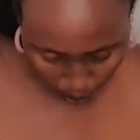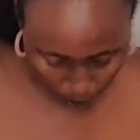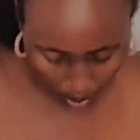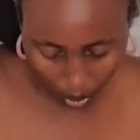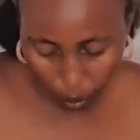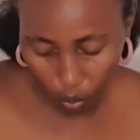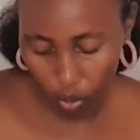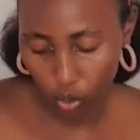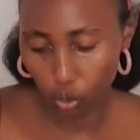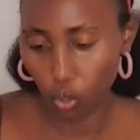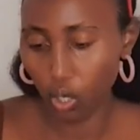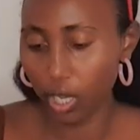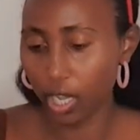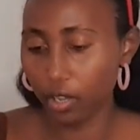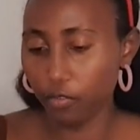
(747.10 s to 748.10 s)
one was
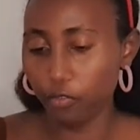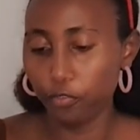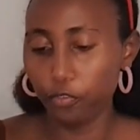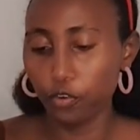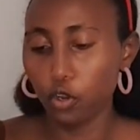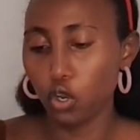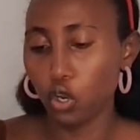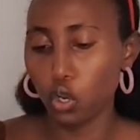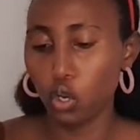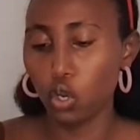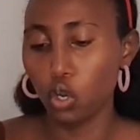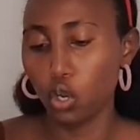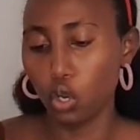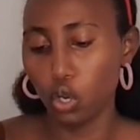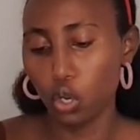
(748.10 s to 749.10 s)
going
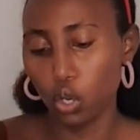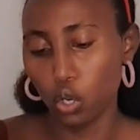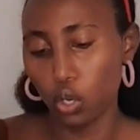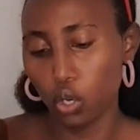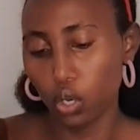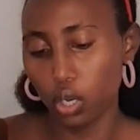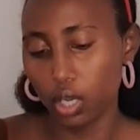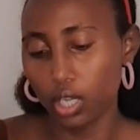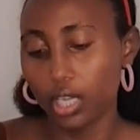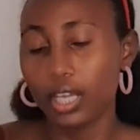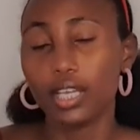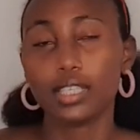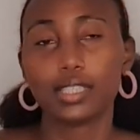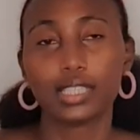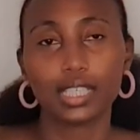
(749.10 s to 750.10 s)
for
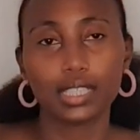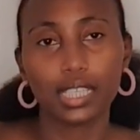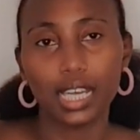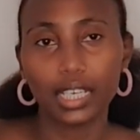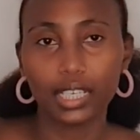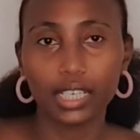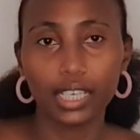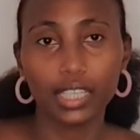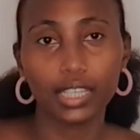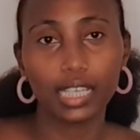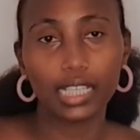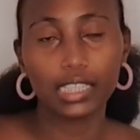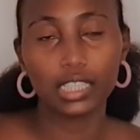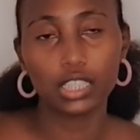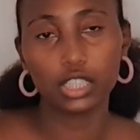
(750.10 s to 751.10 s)

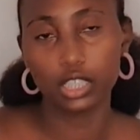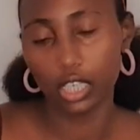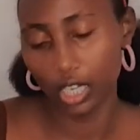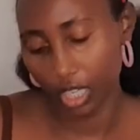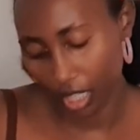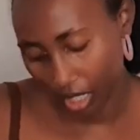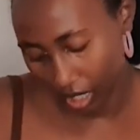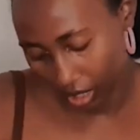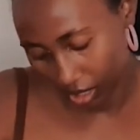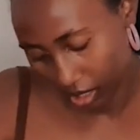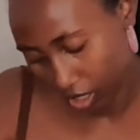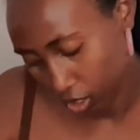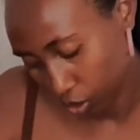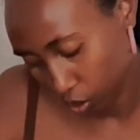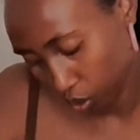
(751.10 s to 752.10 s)
630 shillings,
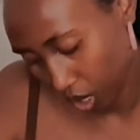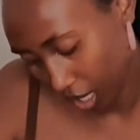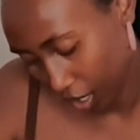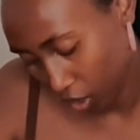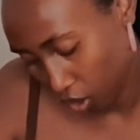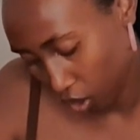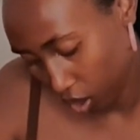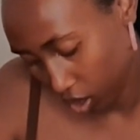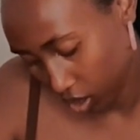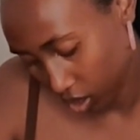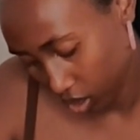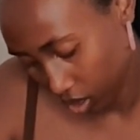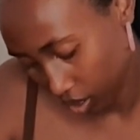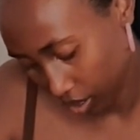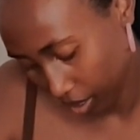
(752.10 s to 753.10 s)
so I got
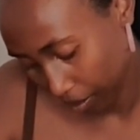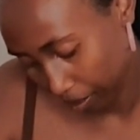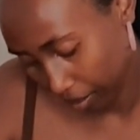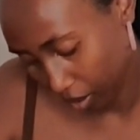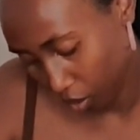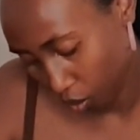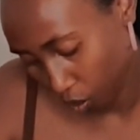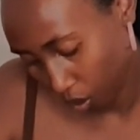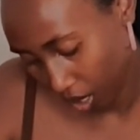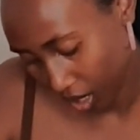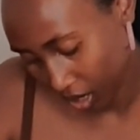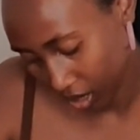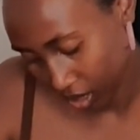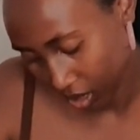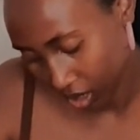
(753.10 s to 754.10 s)
the brown
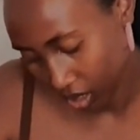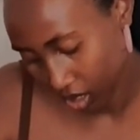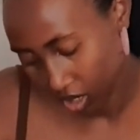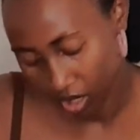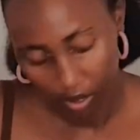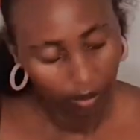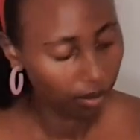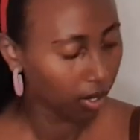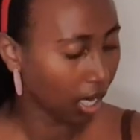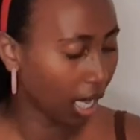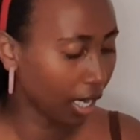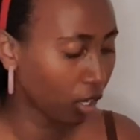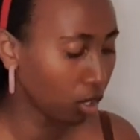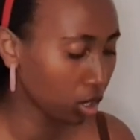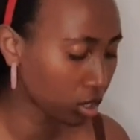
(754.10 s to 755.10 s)
ones. I
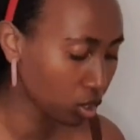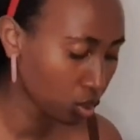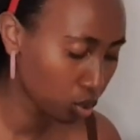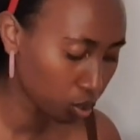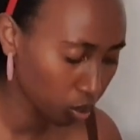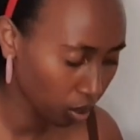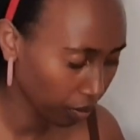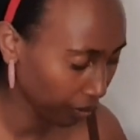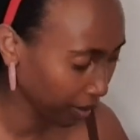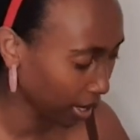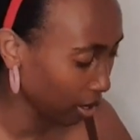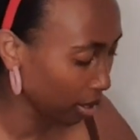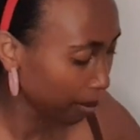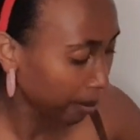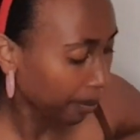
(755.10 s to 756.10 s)
got two of
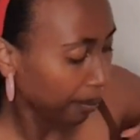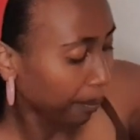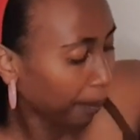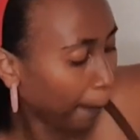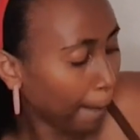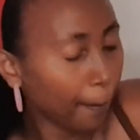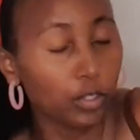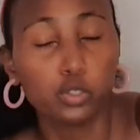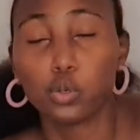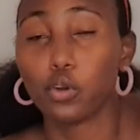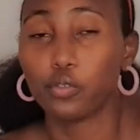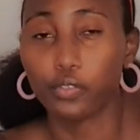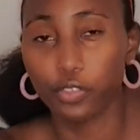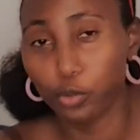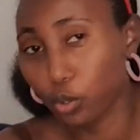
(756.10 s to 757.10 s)

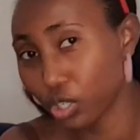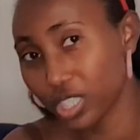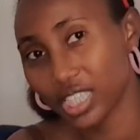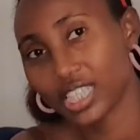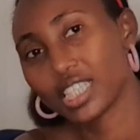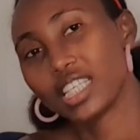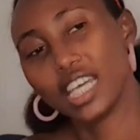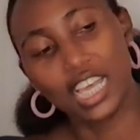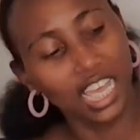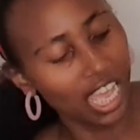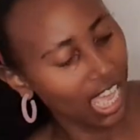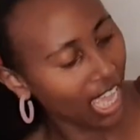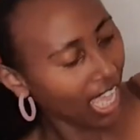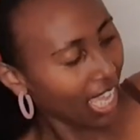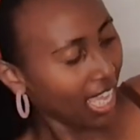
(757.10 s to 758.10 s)
those.
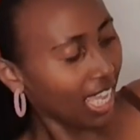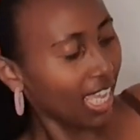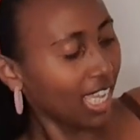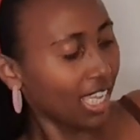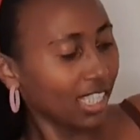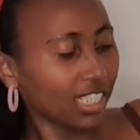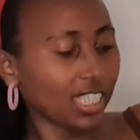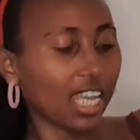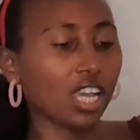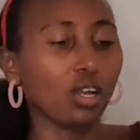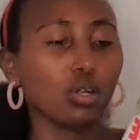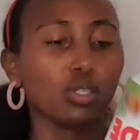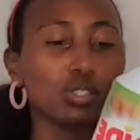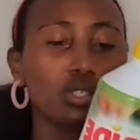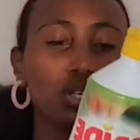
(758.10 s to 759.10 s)
And I
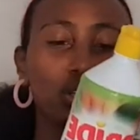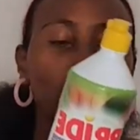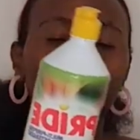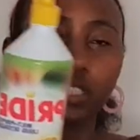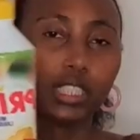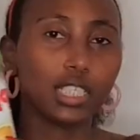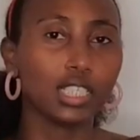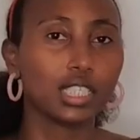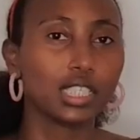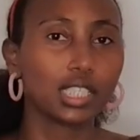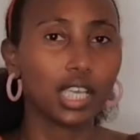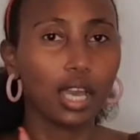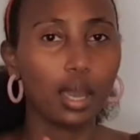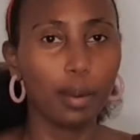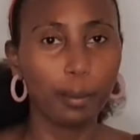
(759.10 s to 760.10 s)
also got this
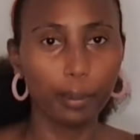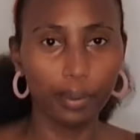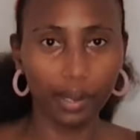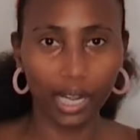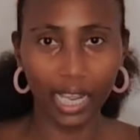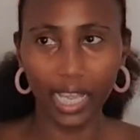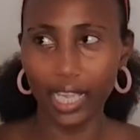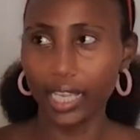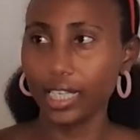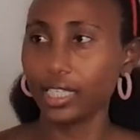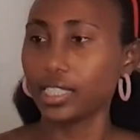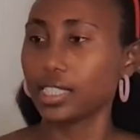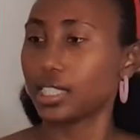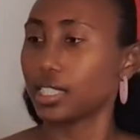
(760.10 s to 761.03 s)
Pride